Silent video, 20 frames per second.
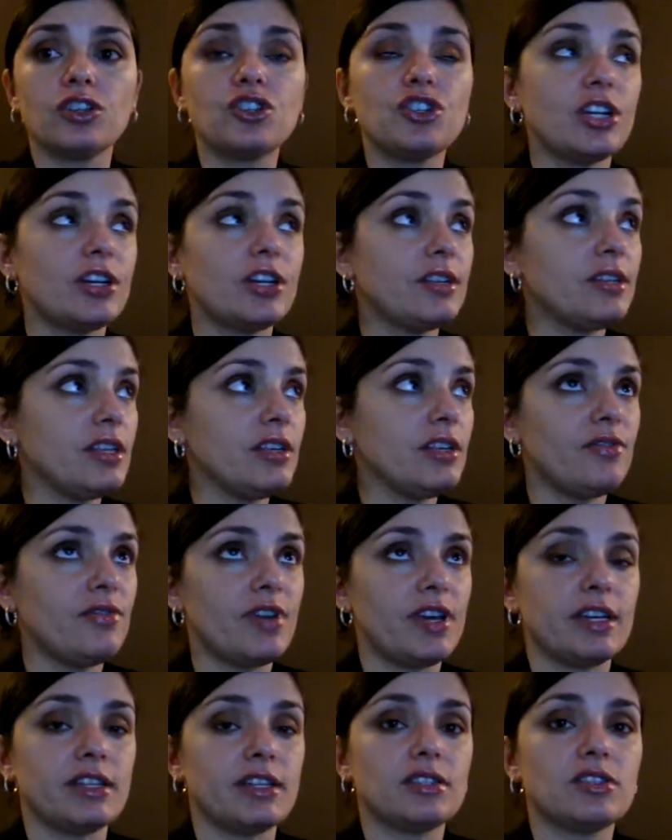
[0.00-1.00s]

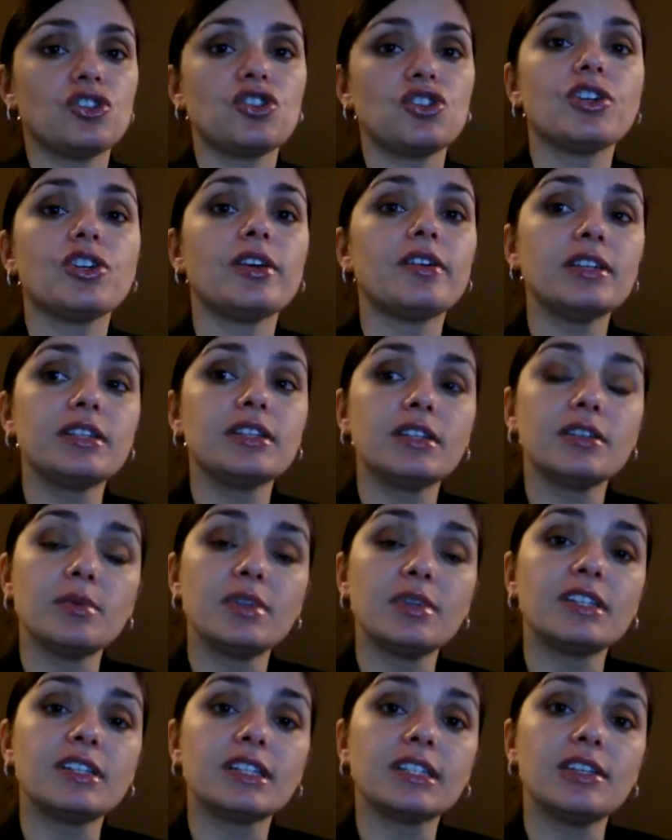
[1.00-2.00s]
events,
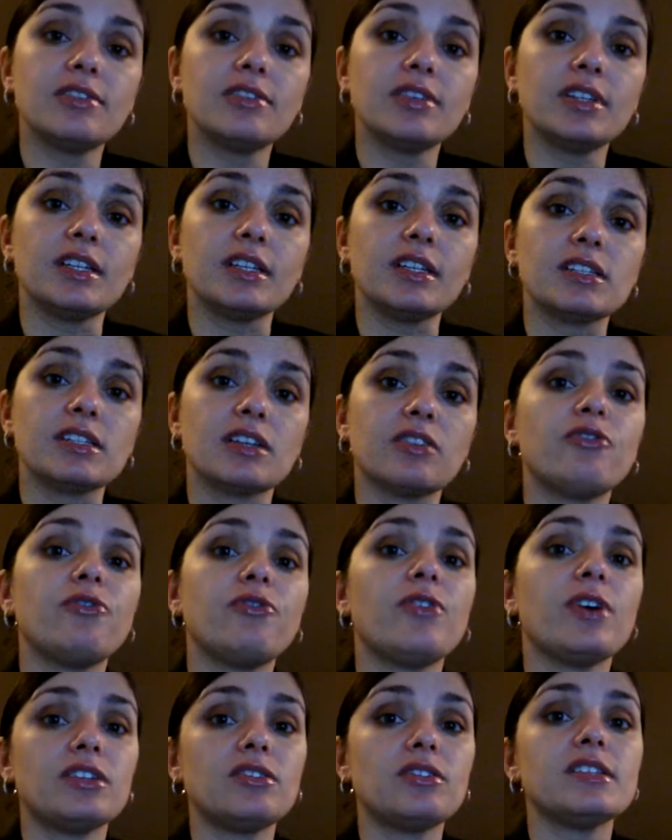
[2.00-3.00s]
charitable activities, and
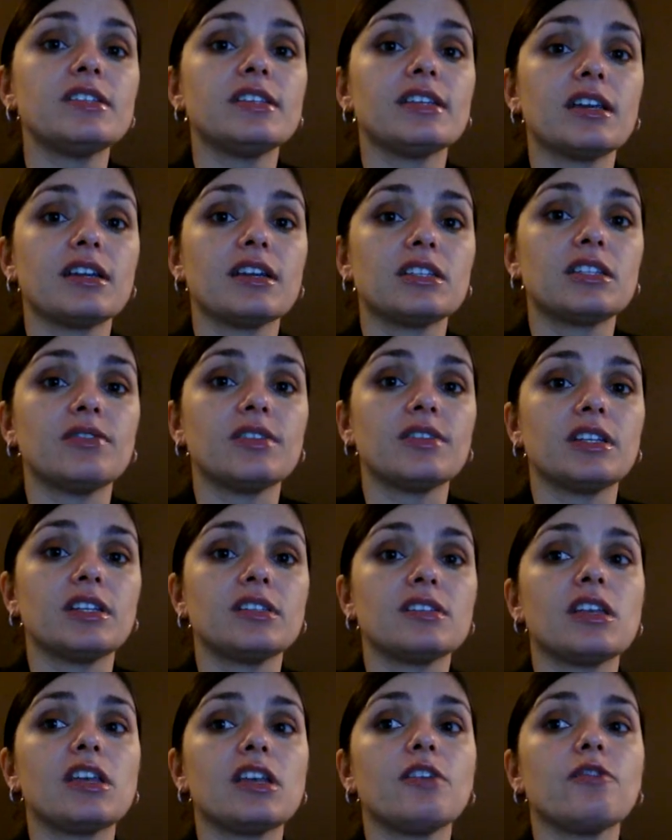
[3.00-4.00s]
fundraising
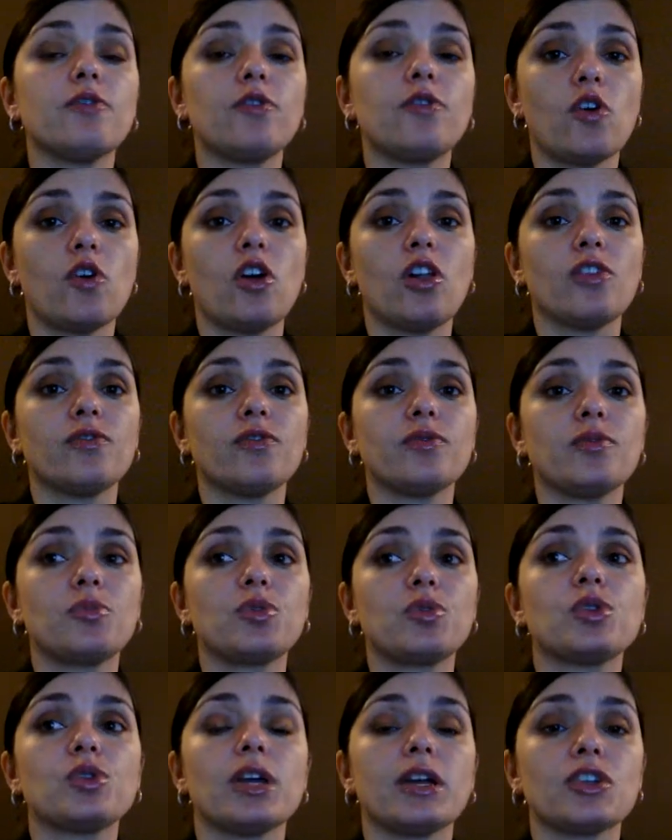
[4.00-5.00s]
activities involve
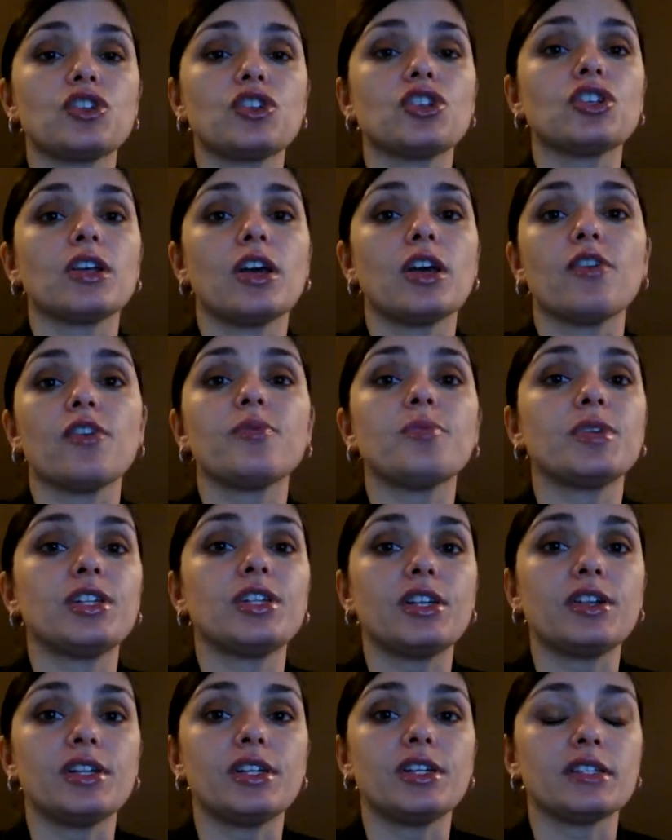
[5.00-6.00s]
production of
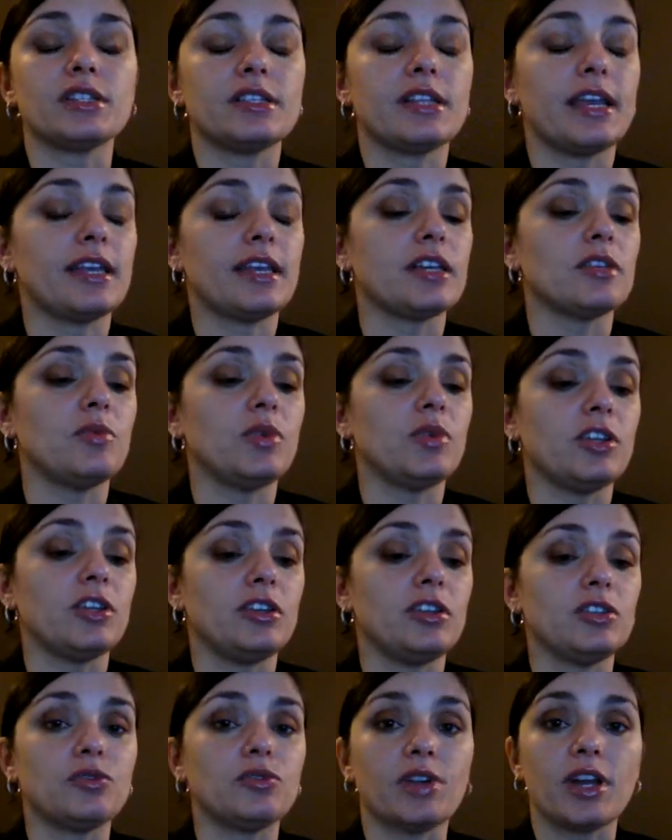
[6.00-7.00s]
materials. They can
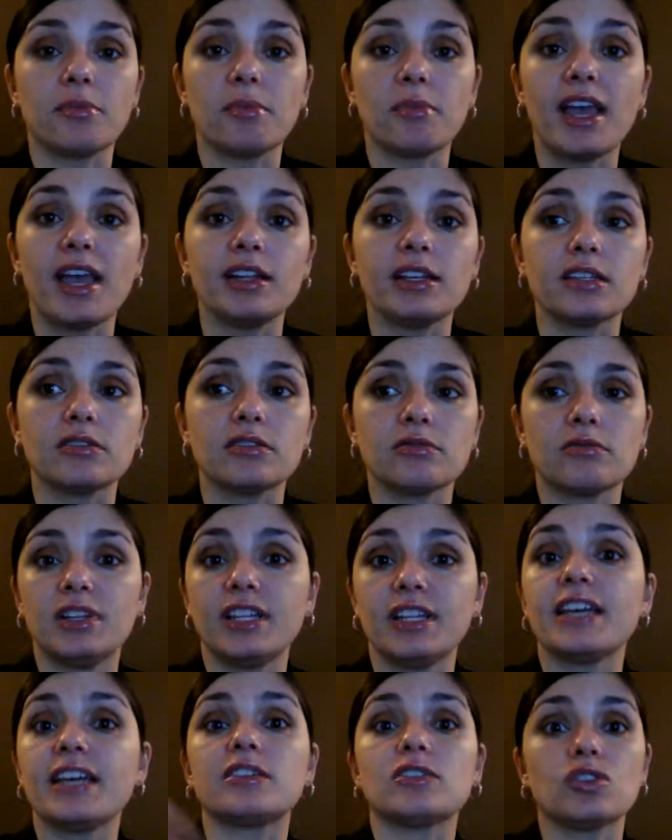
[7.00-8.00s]
be direct mailings,
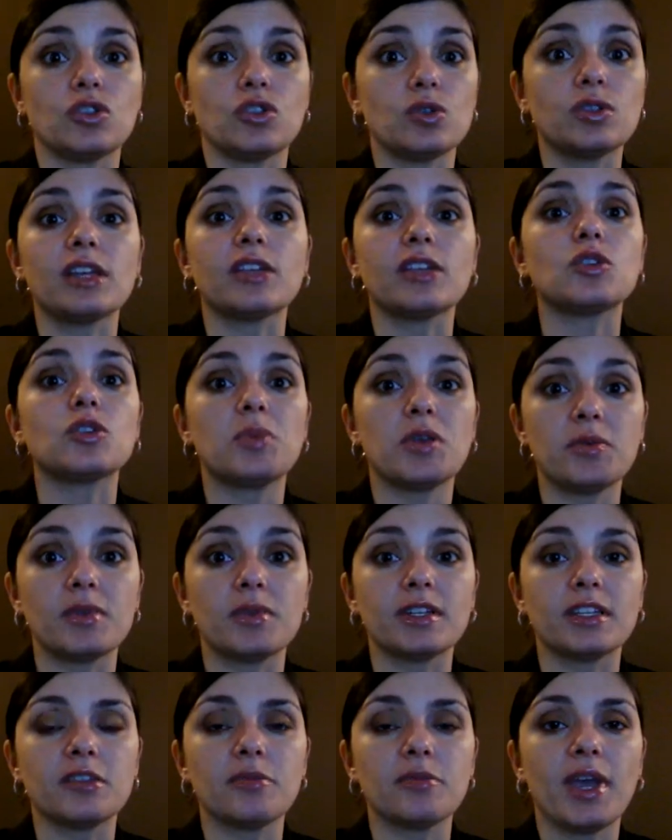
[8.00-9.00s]
letters you send to
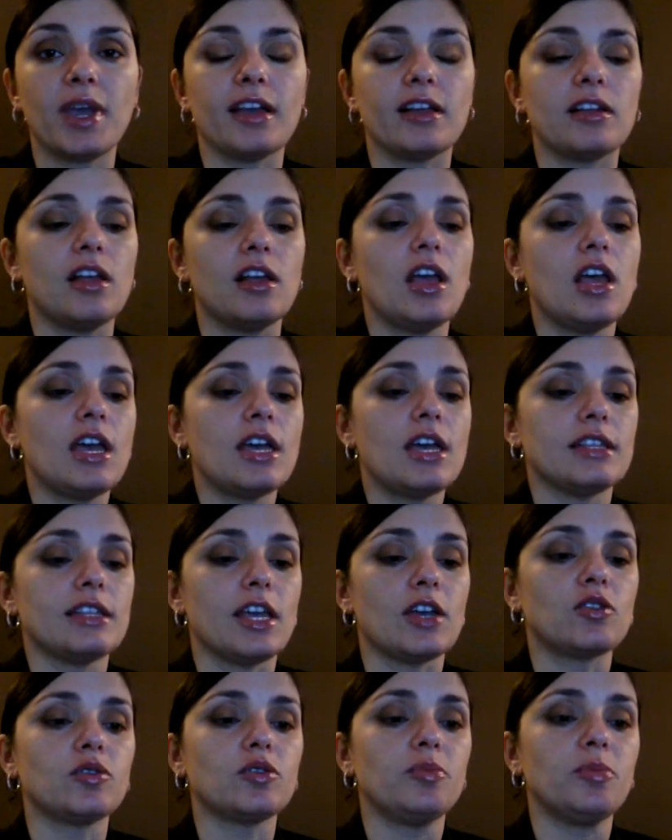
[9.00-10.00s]
people in the mail.
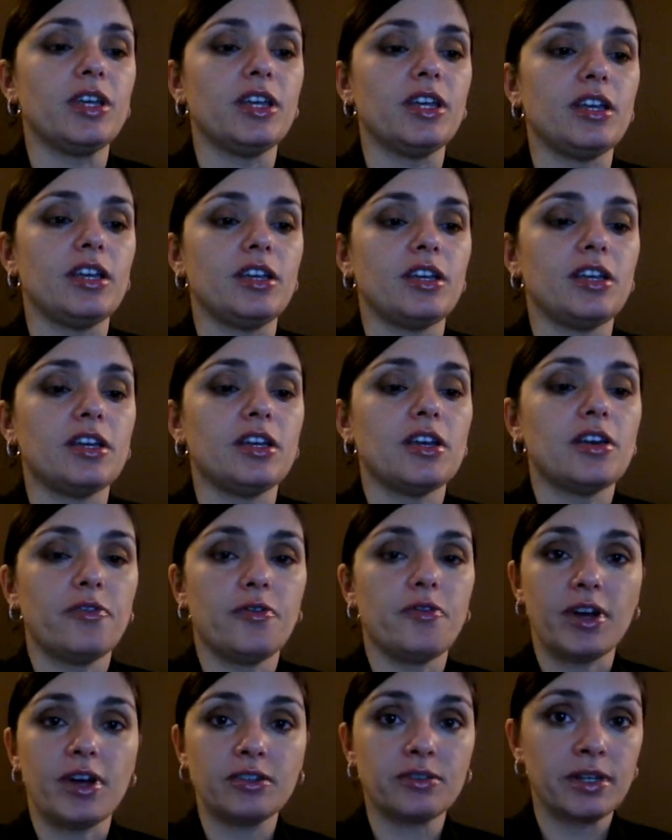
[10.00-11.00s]
They could be
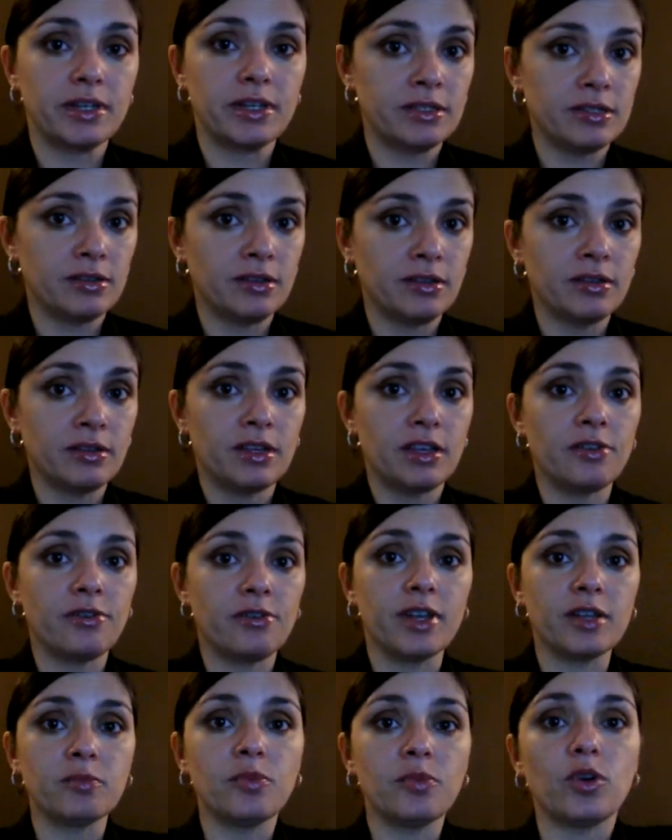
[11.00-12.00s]
fundraising
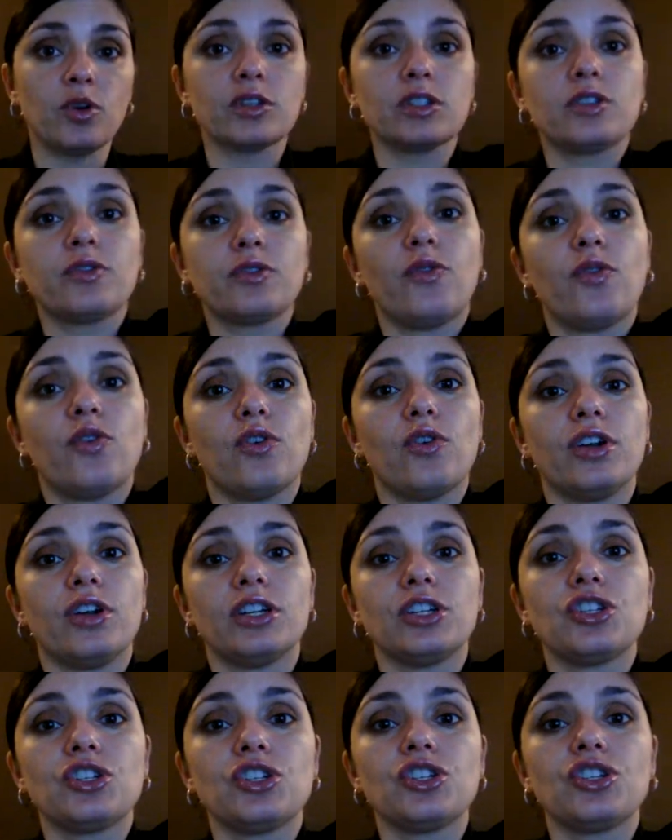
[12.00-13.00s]
event books for
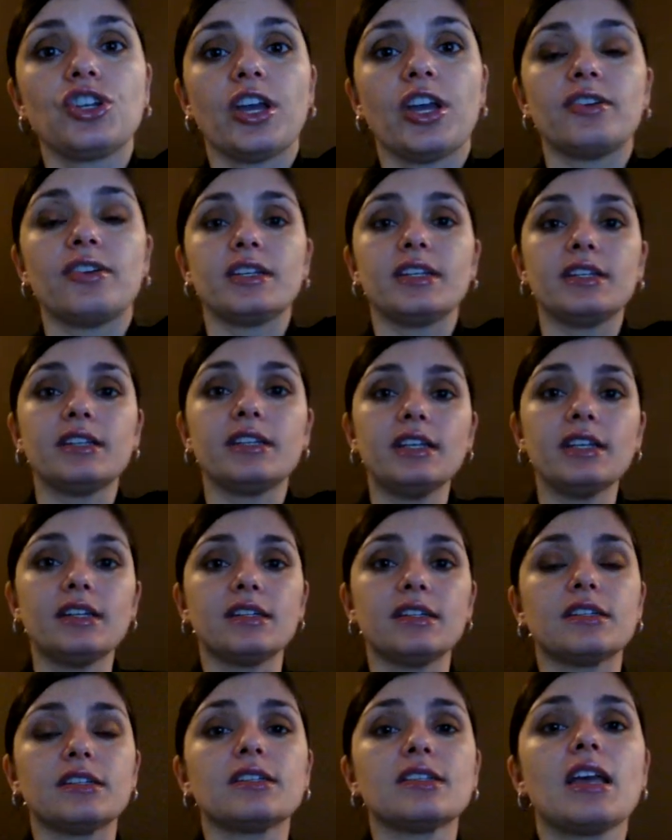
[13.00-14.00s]
charity
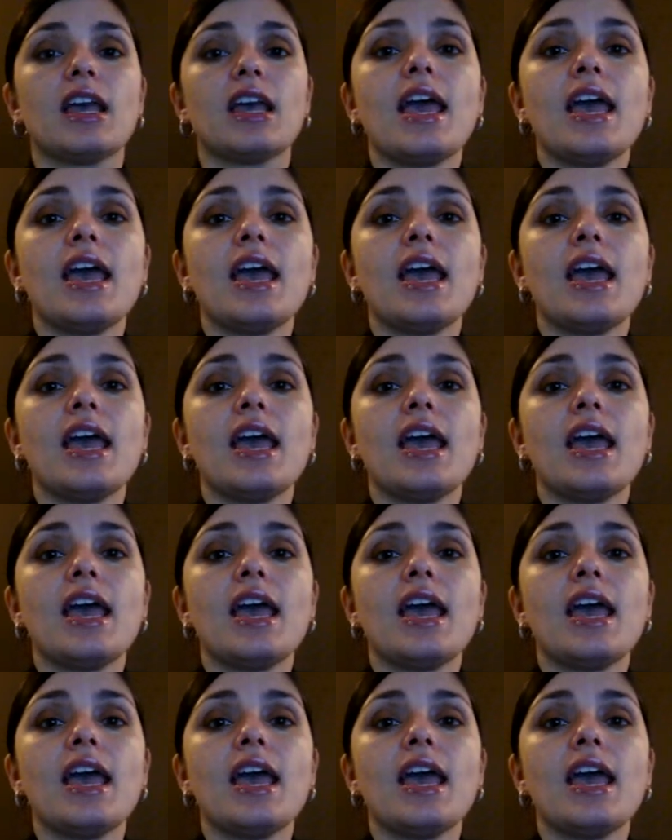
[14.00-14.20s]
dinners.